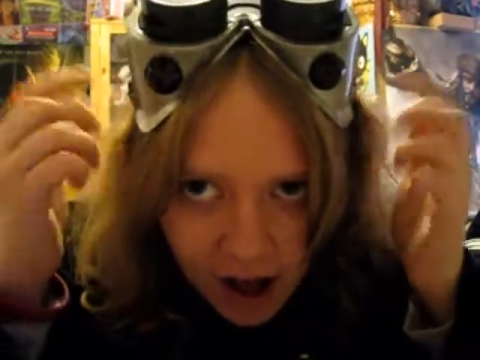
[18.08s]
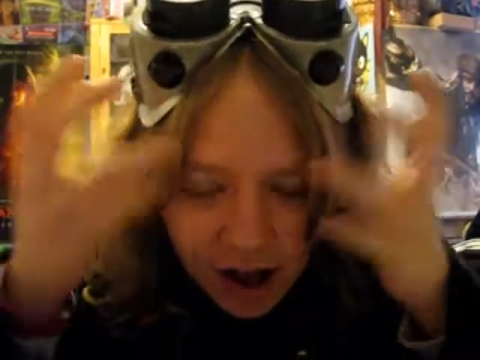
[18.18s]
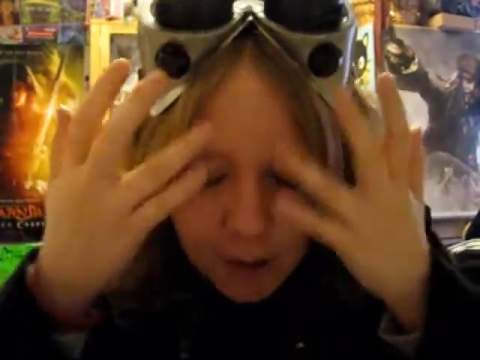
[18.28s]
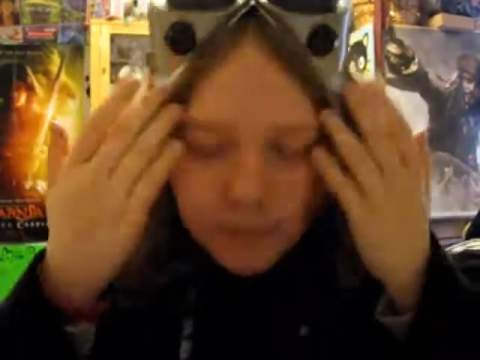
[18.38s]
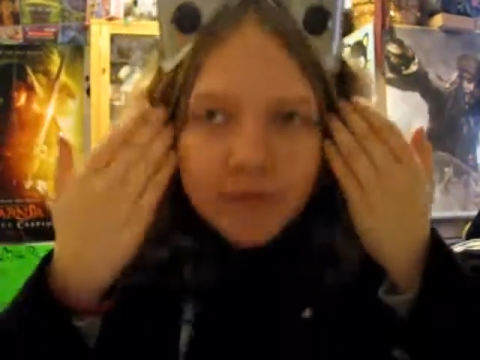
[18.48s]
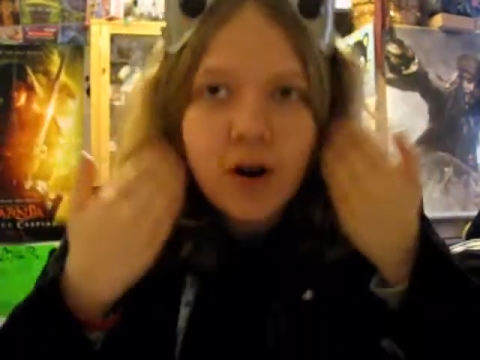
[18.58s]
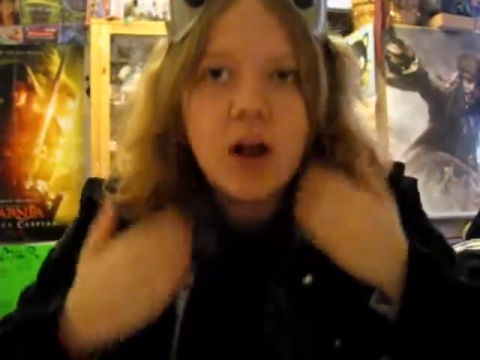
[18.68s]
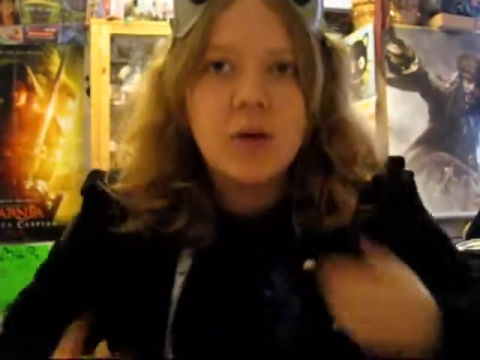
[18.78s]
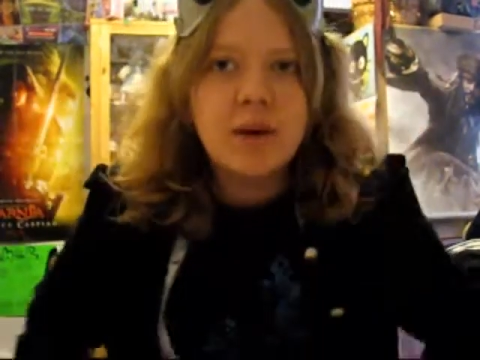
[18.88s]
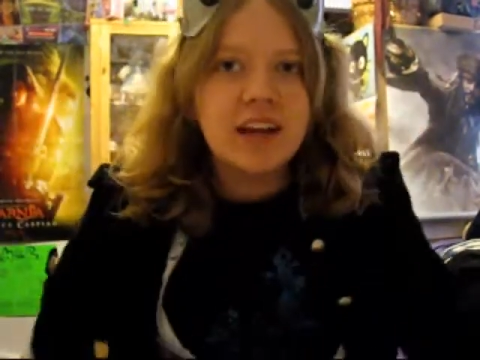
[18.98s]
Um, for
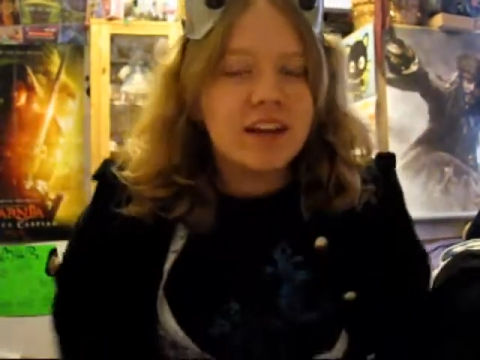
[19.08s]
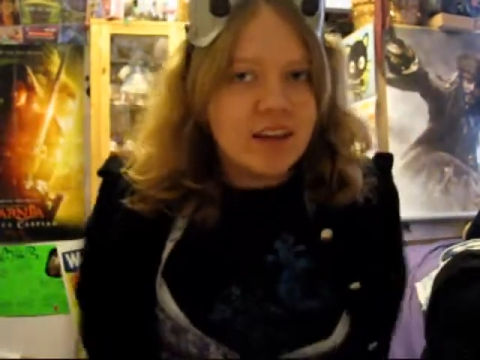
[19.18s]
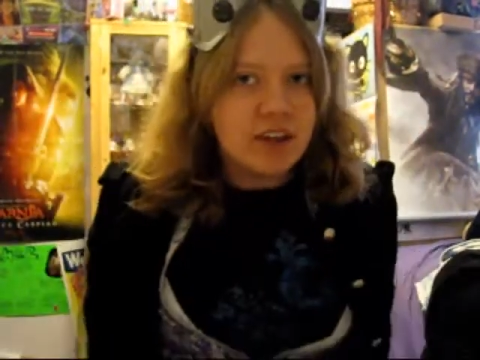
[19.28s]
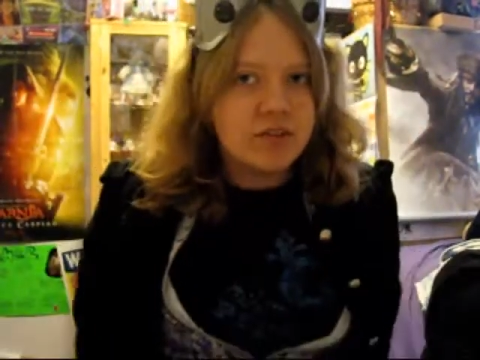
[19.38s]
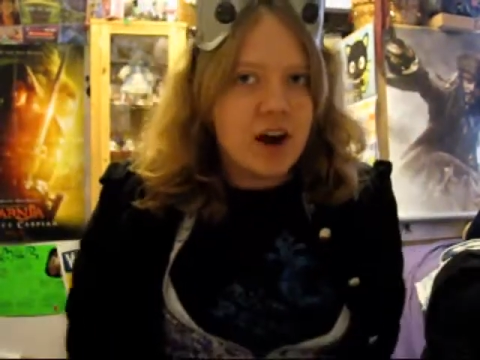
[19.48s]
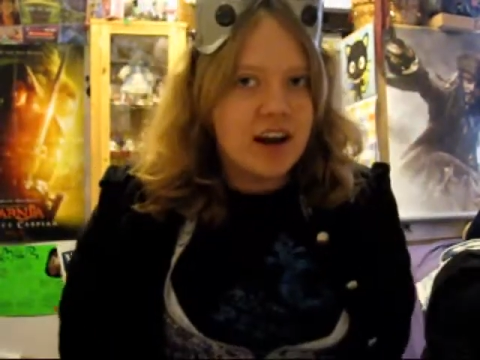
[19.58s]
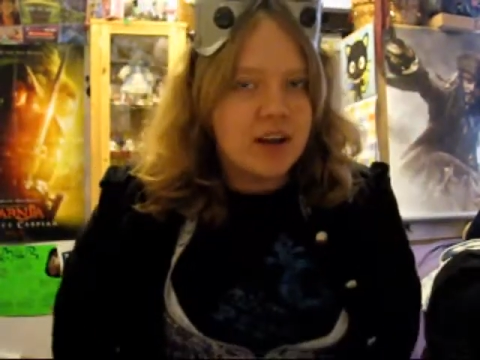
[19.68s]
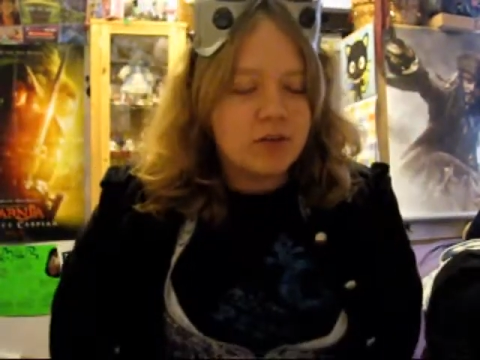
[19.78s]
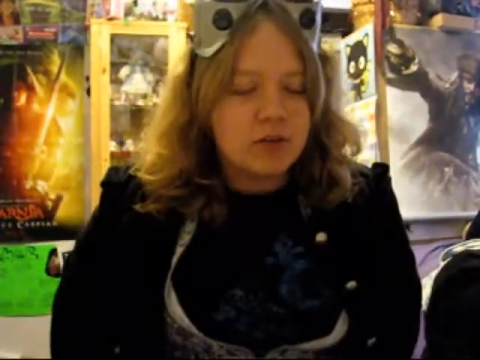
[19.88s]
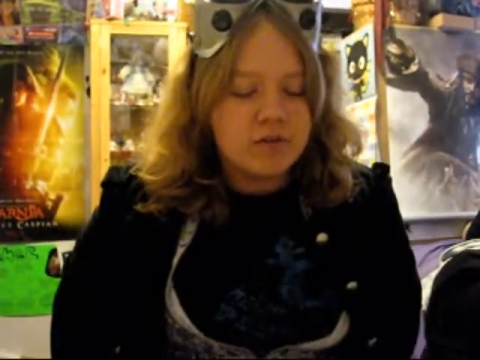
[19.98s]
Halloween last
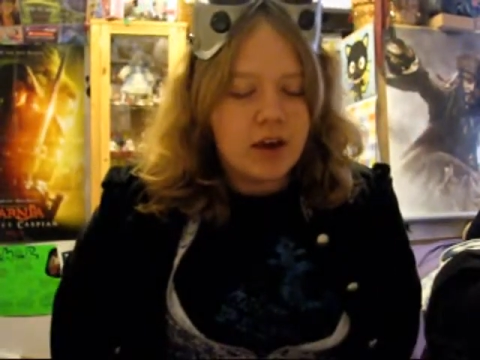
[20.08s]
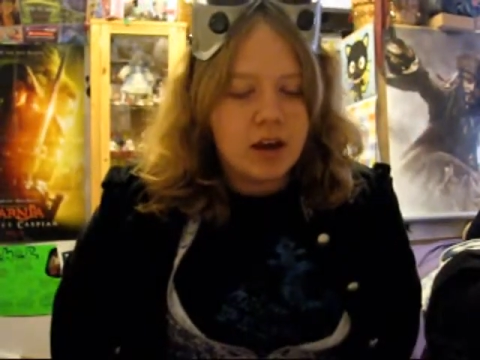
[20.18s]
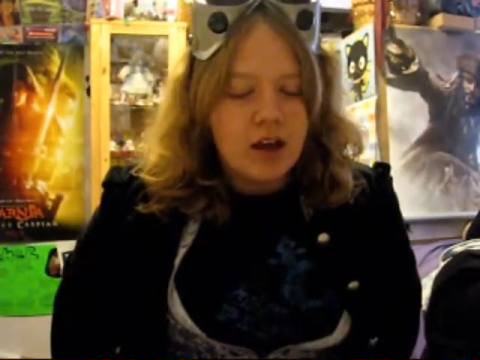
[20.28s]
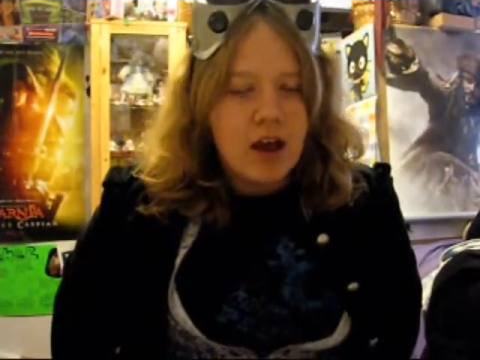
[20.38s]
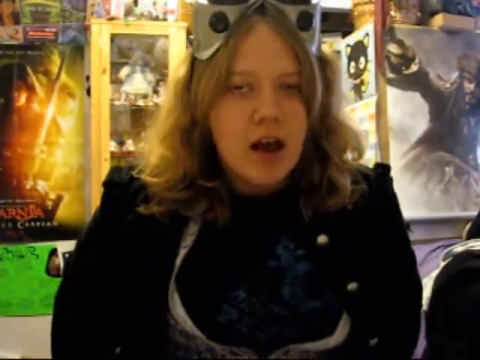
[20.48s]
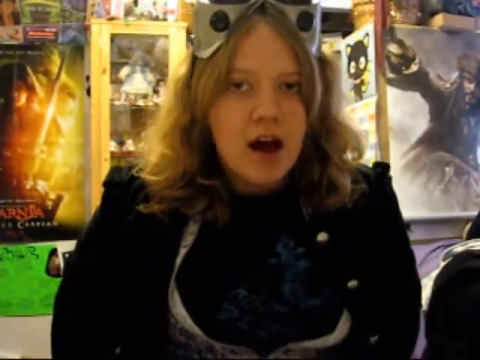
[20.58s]
Friday was really fun.